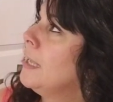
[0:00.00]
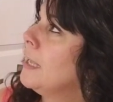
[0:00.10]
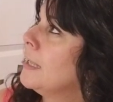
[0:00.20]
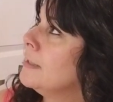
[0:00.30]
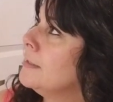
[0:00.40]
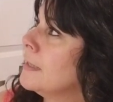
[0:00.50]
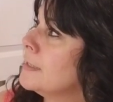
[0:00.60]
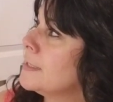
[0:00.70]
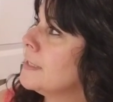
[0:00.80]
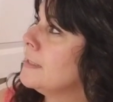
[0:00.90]
And
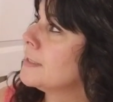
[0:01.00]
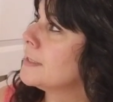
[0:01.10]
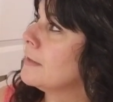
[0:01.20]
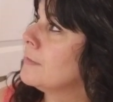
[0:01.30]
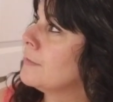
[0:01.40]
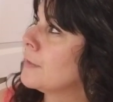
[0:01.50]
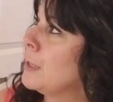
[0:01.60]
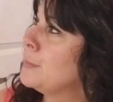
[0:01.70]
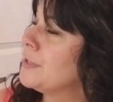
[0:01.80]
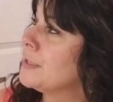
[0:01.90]
let's see, the Seven of
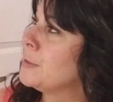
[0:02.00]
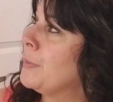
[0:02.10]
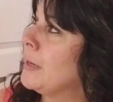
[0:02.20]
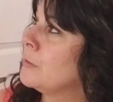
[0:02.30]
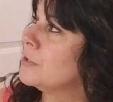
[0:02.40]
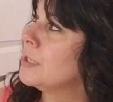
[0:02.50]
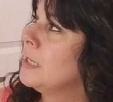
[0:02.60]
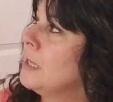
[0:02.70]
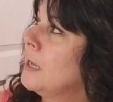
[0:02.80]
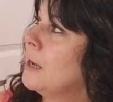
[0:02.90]
Cups is about
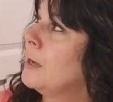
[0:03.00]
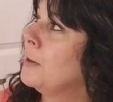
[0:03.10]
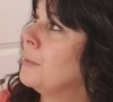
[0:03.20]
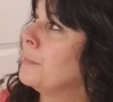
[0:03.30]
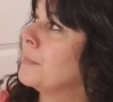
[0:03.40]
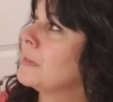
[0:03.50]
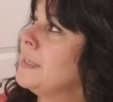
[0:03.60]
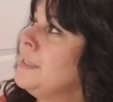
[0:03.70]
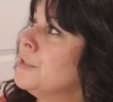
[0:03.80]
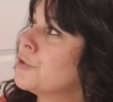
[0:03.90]
um,
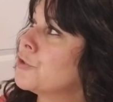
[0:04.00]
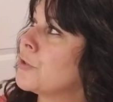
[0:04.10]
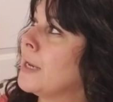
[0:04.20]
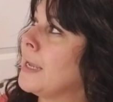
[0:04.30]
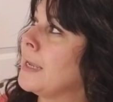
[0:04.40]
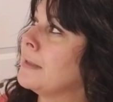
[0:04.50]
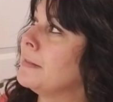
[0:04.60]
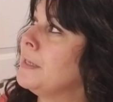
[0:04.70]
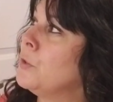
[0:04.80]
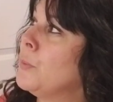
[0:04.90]
lead astray,
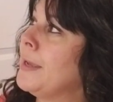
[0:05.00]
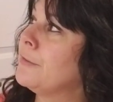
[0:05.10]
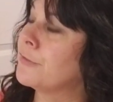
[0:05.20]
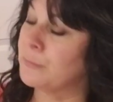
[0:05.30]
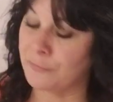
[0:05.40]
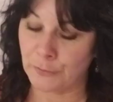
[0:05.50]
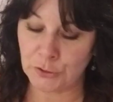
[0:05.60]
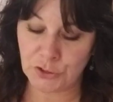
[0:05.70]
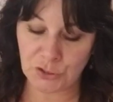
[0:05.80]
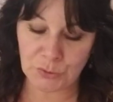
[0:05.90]
lead away from
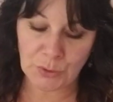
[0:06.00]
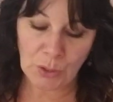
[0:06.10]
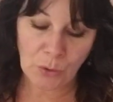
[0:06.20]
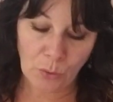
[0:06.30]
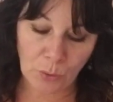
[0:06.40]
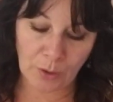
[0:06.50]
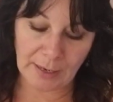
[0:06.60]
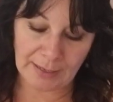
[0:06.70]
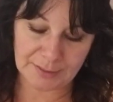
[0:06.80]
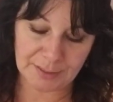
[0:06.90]
virtue or
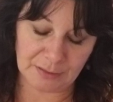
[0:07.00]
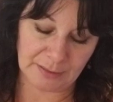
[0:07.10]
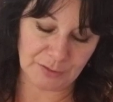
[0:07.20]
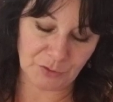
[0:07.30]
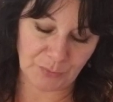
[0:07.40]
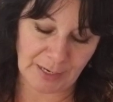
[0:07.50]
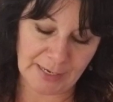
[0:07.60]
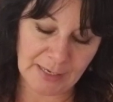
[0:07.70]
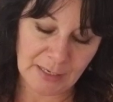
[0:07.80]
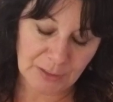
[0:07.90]
excellence,
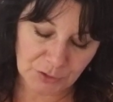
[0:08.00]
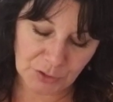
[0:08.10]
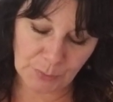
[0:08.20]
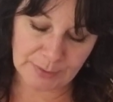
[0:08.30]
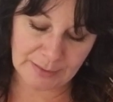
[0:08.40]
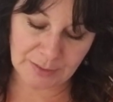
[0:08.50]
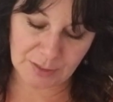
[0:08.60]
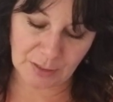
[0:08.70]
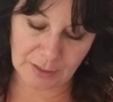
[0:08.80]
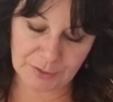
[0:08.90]
right? So, what these
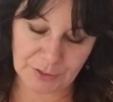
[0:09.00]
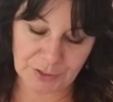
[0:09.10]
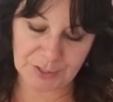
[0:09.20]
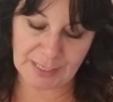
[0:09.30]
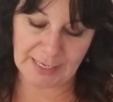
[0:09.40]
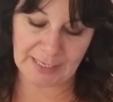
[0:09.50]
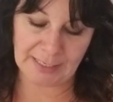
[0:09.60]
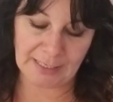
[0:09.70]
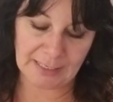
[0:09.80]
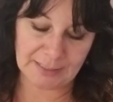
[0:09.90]
cards are
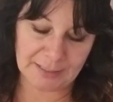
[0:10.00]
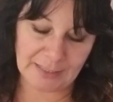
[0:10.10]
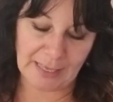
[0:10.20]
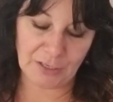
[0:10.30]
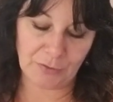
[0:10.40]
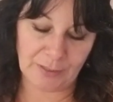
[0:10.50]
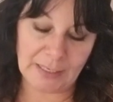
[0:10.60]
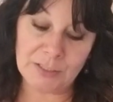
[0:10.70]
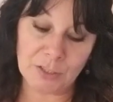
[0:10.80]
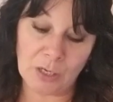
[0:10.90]
saying is that you
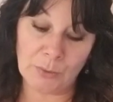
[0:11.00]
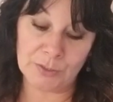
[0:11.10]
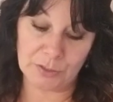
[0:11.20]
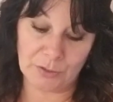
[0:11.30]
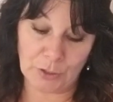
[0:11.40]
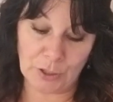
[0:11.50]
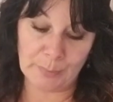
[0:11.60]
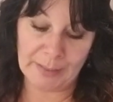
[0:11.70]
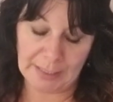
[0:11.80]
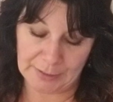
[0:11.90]
need to go into the
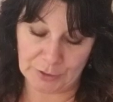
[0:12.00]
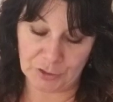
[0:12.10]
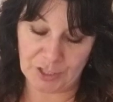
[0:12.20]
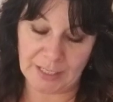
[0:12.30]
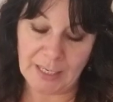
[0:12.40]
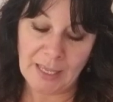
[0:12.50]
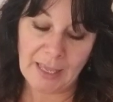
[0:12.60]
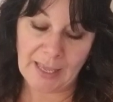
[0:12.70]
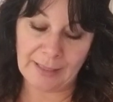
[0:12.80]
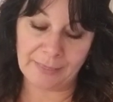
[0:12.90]
hermit energy
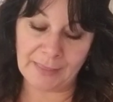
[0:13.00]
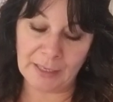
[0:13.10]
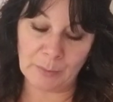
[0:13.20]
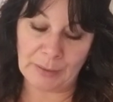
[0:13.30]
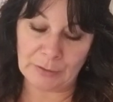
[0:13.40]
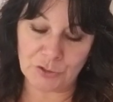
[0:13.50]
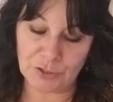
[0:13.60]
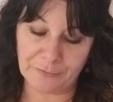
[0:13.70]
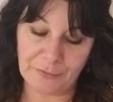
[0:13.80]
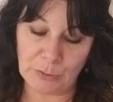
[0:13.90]
and think about your
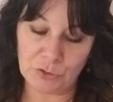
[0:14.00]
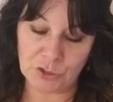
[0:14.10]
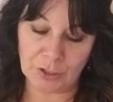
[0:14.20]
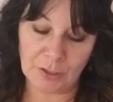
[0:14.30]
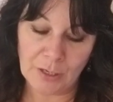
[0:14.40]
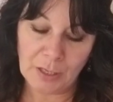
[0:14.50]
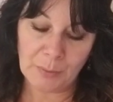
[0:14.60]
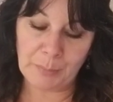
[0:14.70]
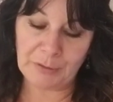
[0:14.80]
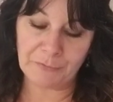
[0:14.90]
future
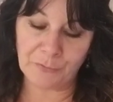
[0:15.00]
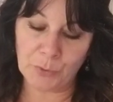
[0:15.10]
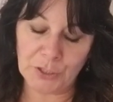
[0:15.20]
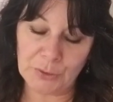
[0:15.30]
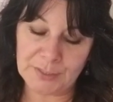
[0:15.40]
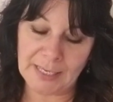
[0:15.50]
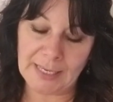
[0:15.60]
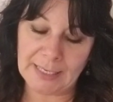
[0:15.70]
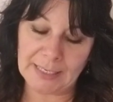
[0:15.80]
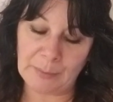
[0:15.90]
before you
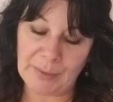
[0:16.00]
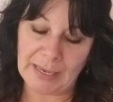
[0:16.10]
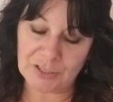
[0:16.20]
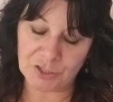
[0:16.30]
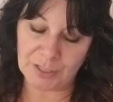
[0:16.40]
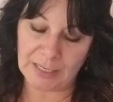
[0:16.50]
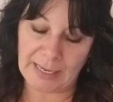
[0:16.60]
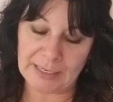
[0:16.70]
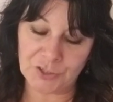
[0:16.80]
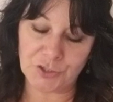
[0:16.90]
take any passionate
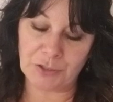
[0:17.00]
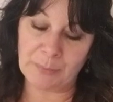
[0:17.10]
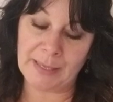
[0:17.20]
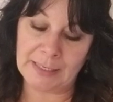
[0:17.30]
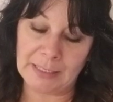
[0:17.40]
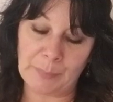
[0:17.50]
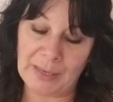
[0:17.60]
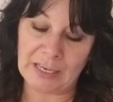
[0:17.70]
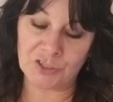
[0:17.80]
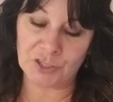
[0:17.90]
action or make any
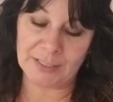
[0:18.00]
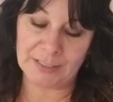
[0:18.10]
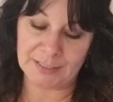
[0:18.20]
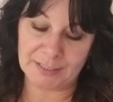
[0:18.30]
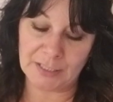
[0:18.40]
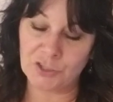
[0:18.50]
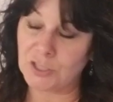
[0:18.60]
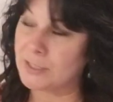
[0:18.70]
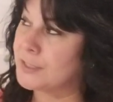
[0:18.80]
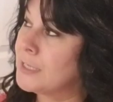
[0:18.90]
passionate
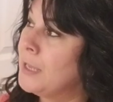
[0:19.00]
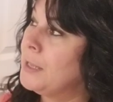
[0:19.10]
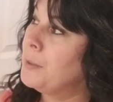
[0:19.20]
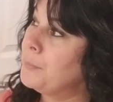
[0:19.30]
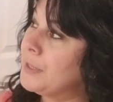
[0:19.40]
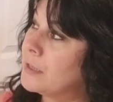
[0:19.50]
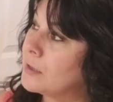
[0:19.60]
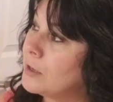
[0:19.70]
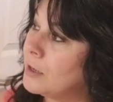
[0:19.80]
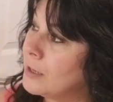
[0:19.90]
decisions
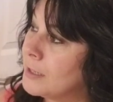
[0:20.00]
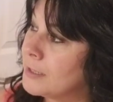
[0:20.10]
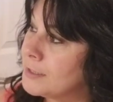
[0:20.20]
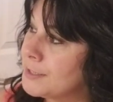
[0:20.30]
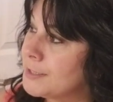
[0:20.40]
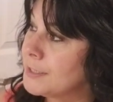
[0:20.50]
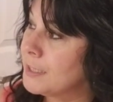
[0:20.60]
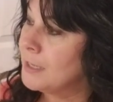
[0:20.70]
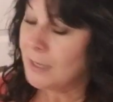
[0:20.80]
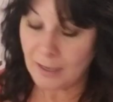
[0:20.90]
because,
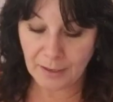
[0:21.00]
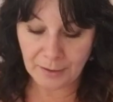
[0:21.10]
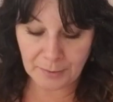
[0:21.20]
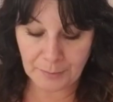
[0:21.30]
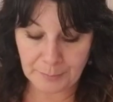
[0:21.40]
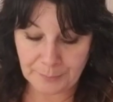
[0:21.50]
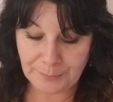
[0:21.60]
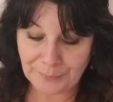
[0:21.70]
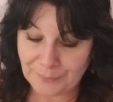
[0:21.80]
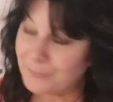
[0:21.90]
um,
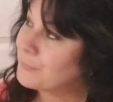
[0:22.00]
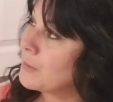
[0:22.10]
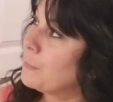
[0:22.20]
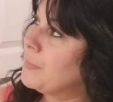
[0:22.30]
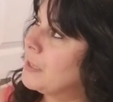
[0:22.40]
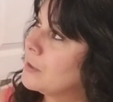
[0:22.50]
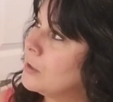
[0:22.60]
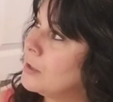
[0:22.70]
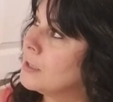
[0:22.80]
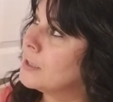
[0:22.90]

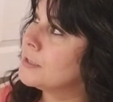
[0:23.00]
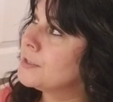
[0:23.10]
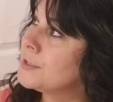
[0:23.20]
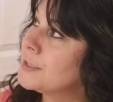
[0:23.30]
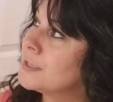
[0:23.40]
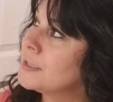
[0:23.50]
because,